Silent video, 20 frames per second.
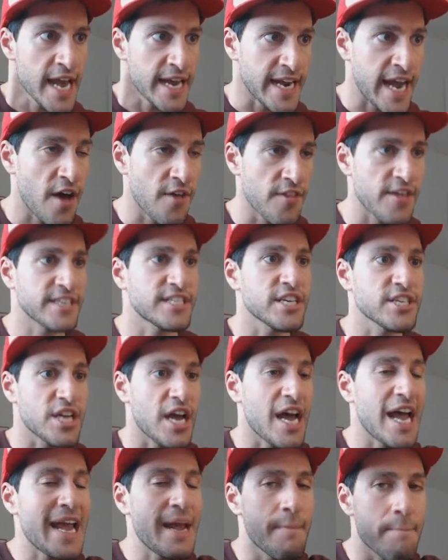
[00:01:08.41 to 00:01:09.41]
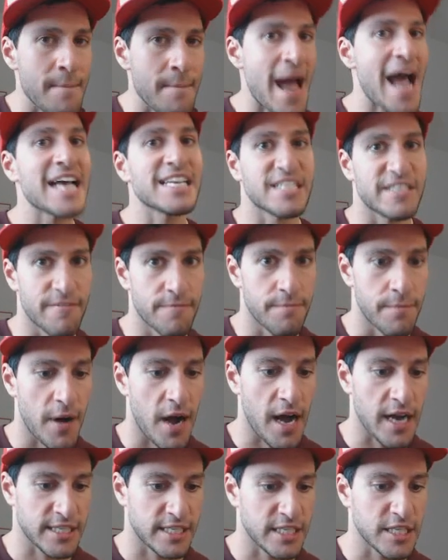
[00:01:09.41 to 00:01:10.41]
Now, this is a massive
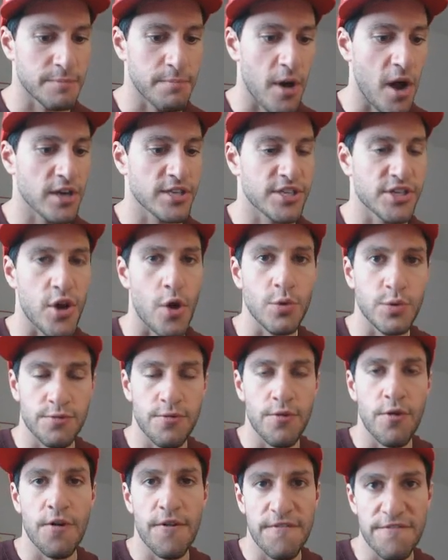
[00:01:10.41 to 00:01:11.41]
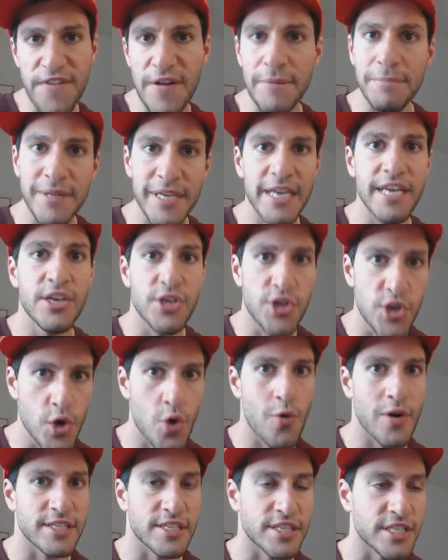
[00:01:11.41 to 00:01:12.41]
box. This box goes for fifty
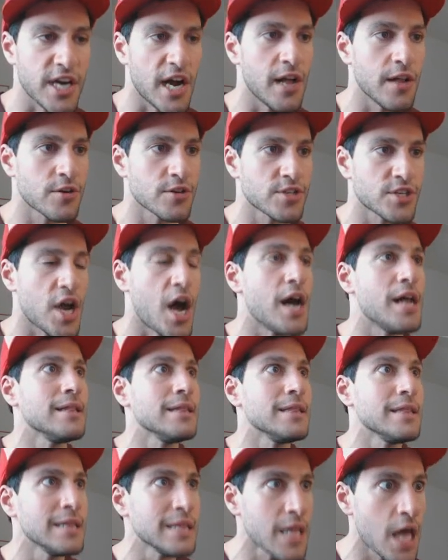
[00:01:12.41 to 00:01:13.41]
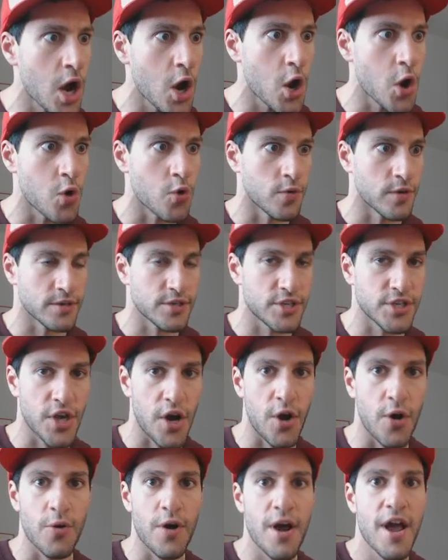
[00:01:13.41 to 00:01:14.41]
U S dollars alone.
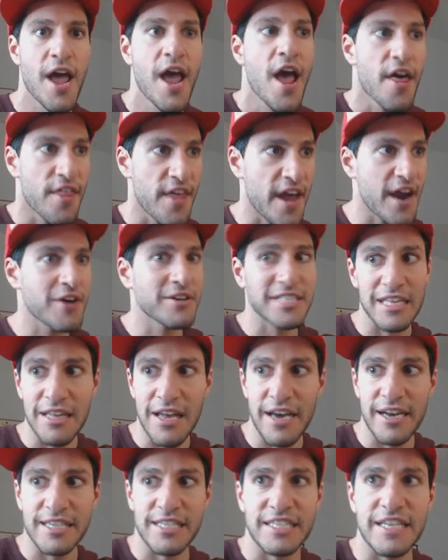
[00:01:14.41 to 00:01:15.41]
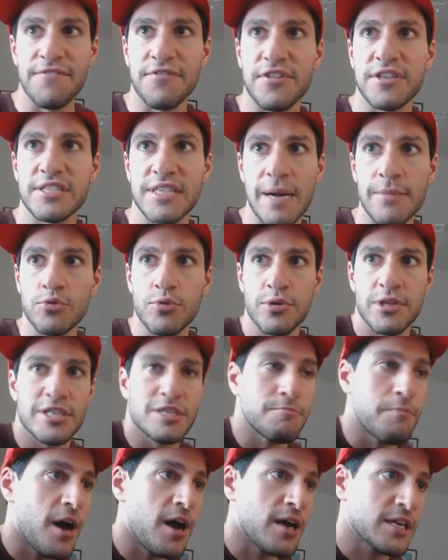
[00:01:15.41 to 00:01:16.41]
So there's a lot of stuff that comes with
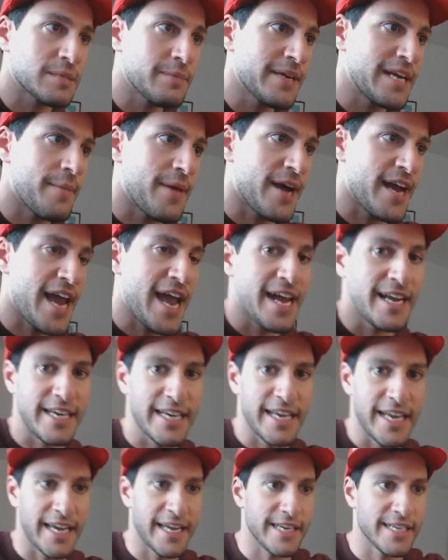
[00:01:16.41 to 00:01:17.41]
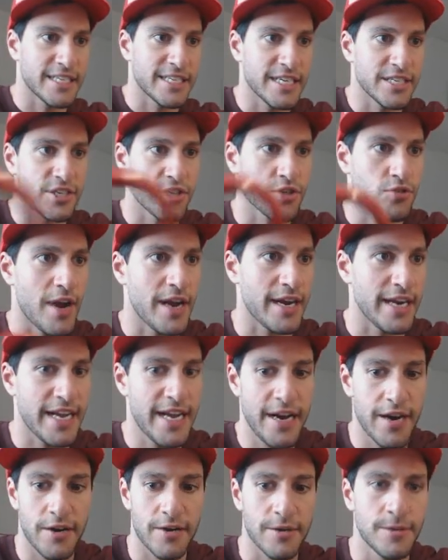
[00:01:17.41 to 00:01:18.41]
this box. Let me get my handy dandy scissors right
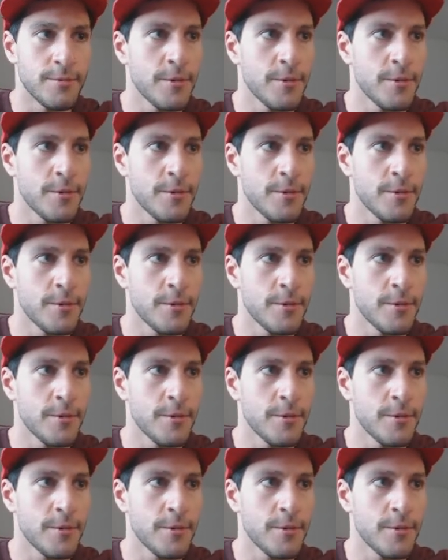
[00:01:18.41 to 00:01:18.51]
here.